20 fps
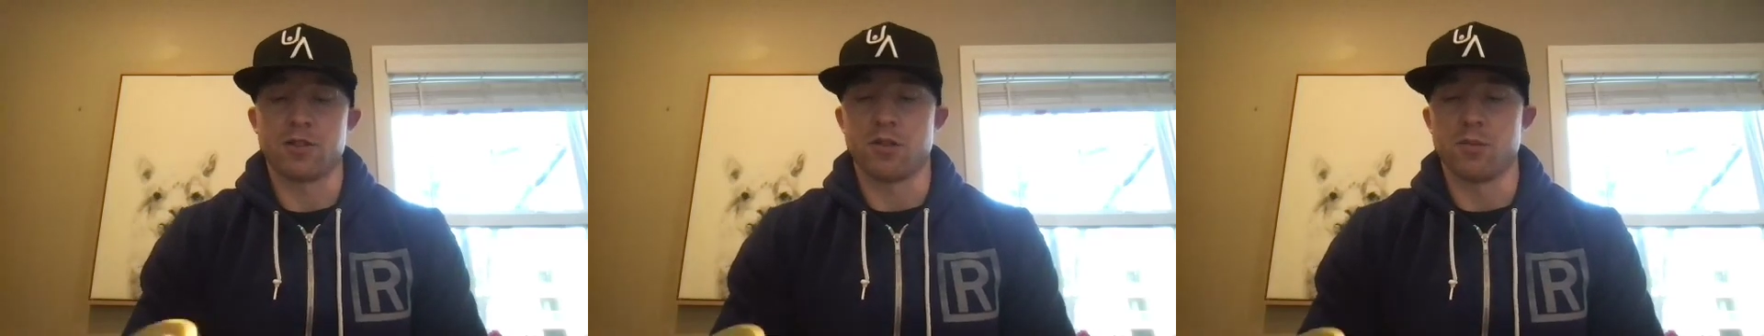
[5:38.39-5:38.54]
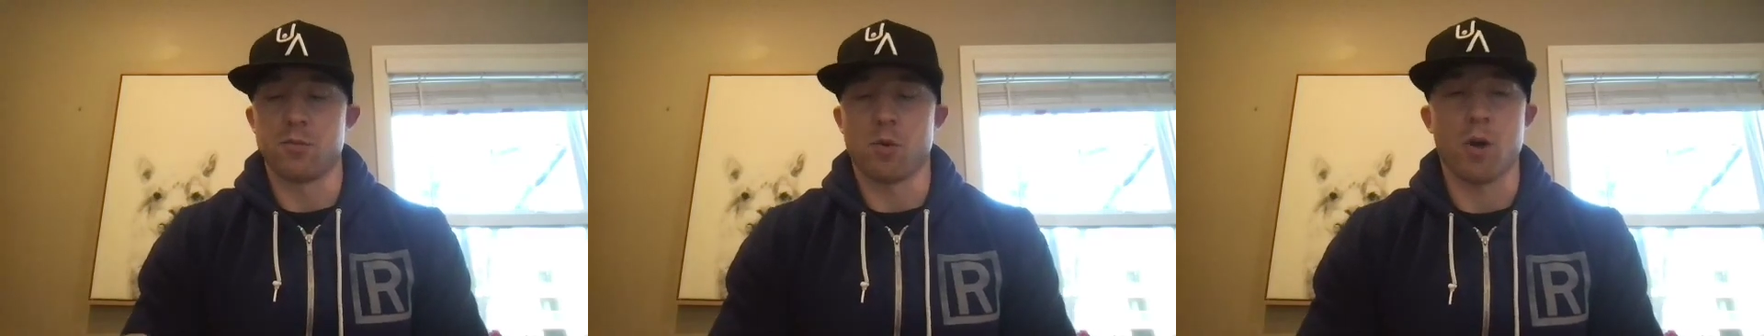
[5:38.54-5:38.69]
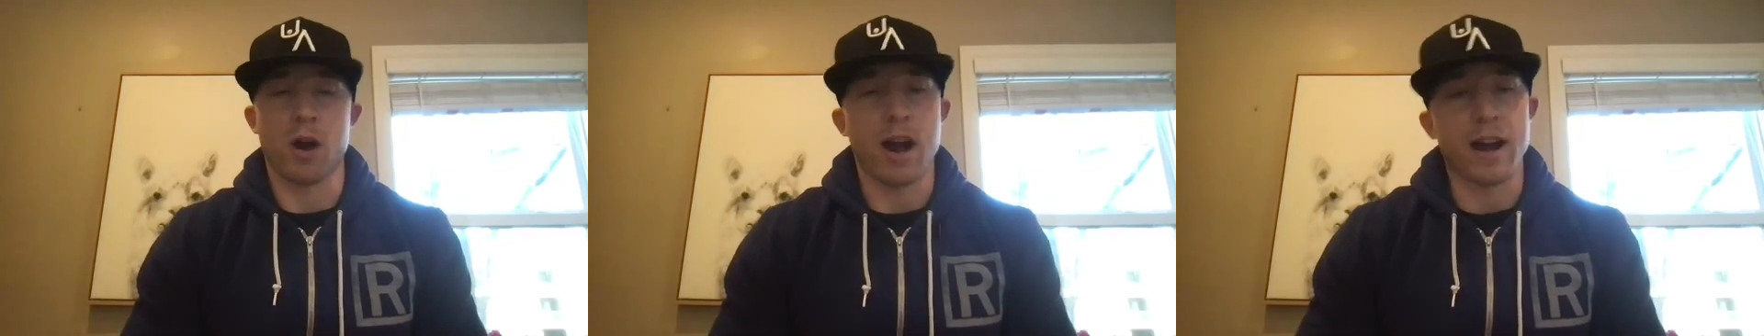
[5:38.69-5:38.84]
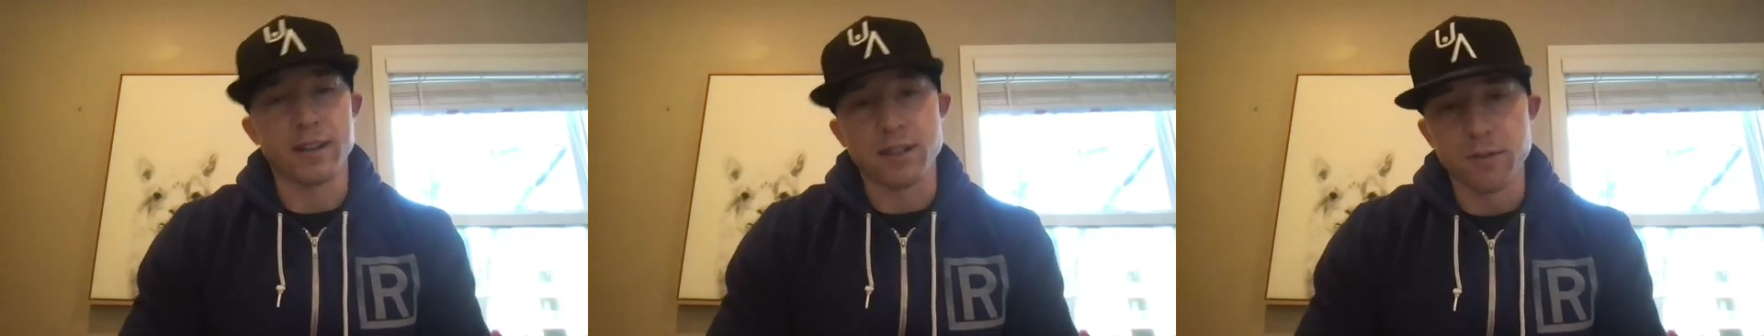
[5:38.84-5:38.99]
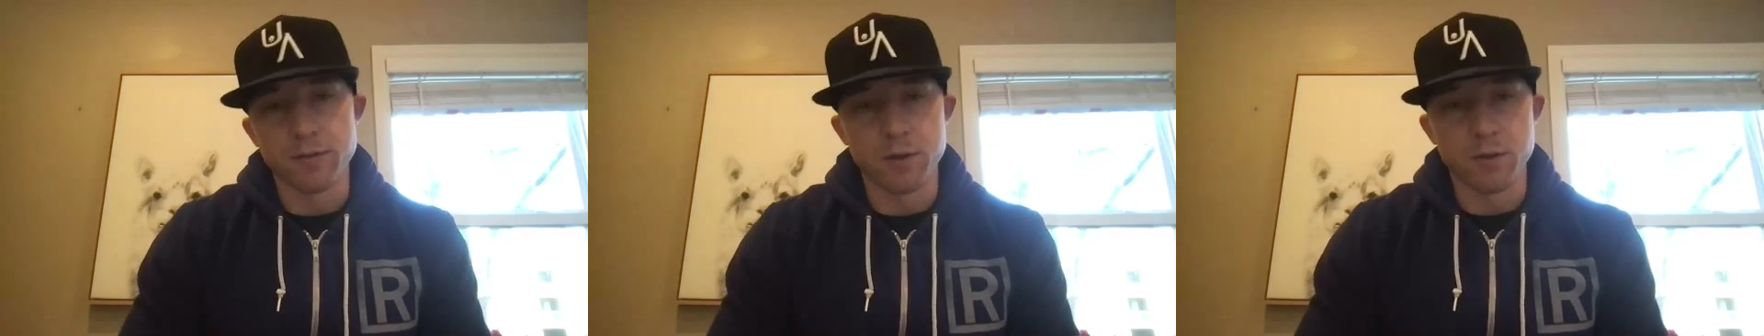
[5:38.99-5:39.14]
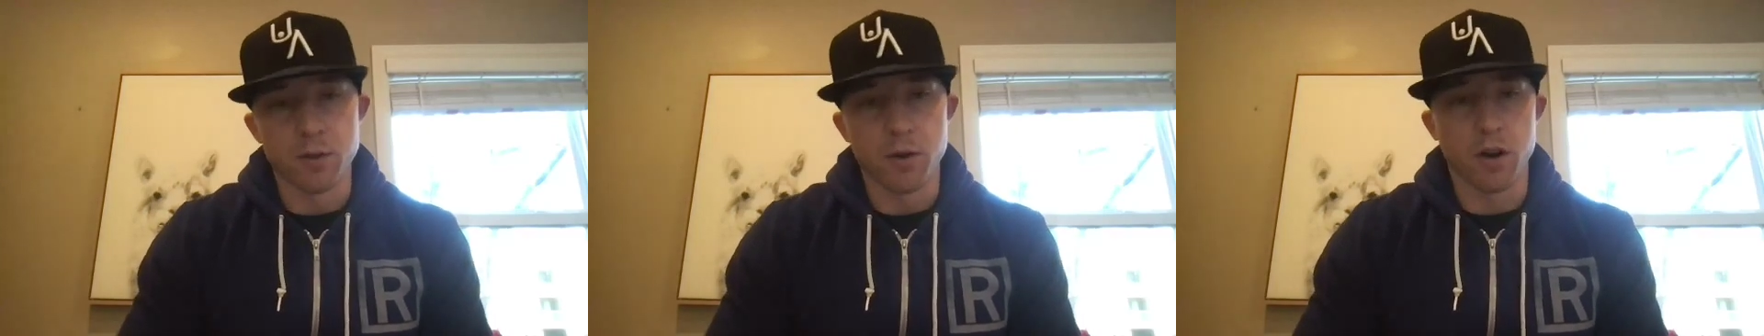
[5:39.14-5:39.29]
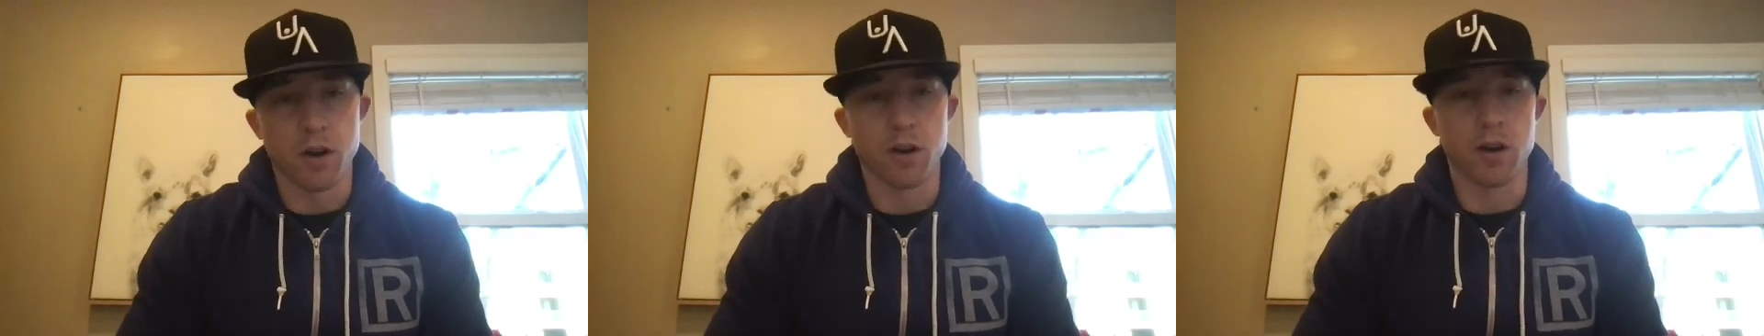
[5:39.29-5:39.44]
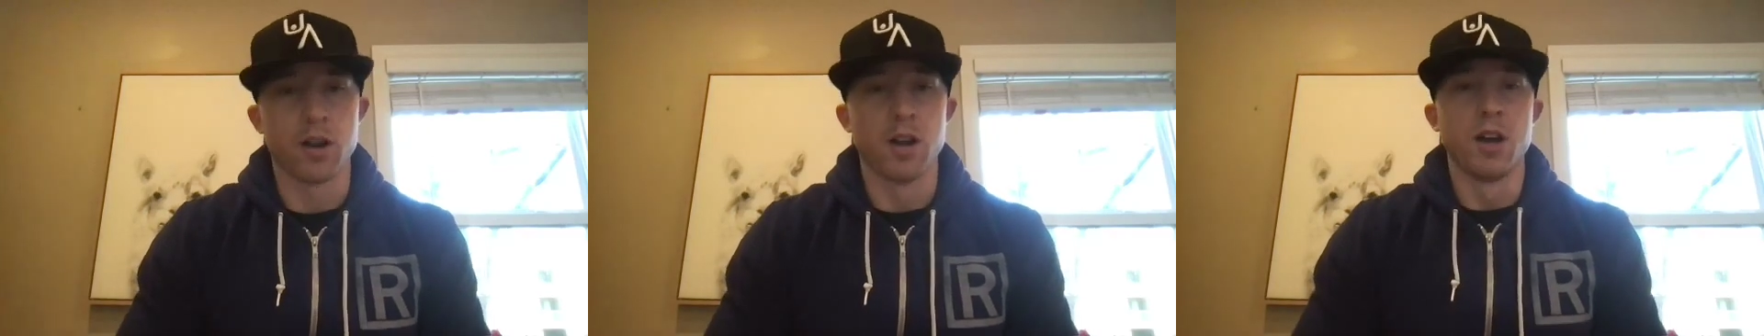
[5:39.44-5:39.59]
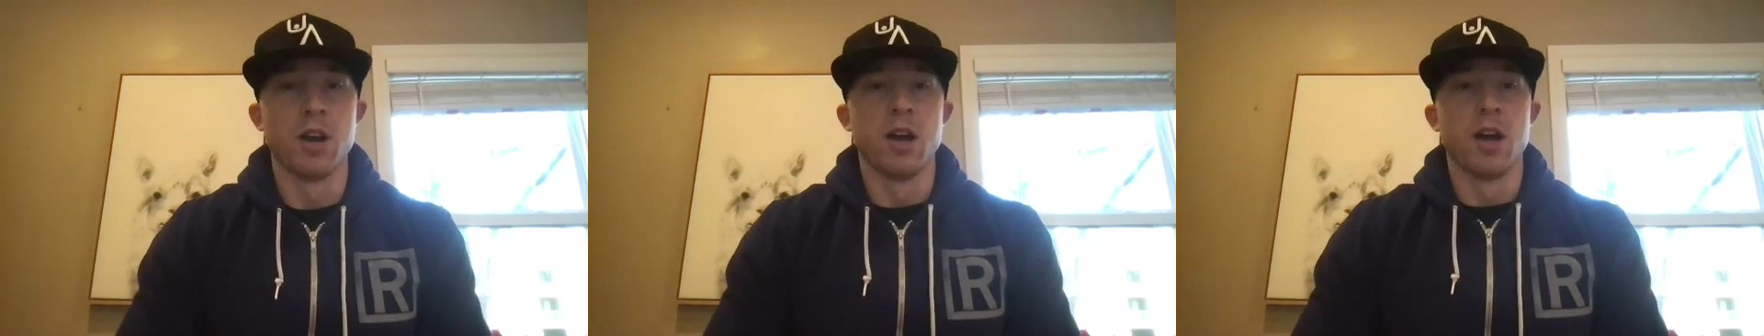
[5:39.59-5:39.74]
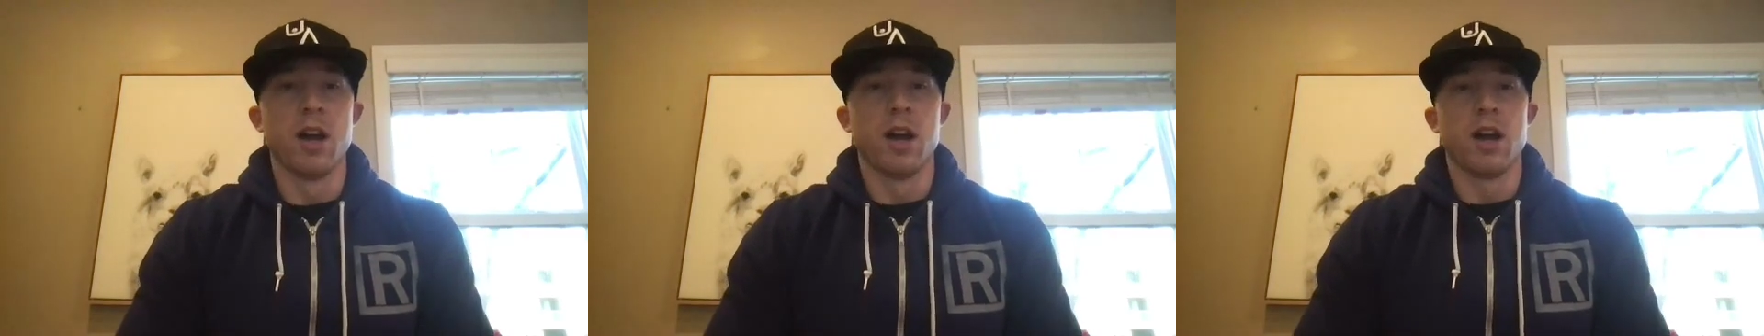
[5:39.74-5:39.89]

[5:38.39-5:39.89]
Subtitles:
So the more active you are,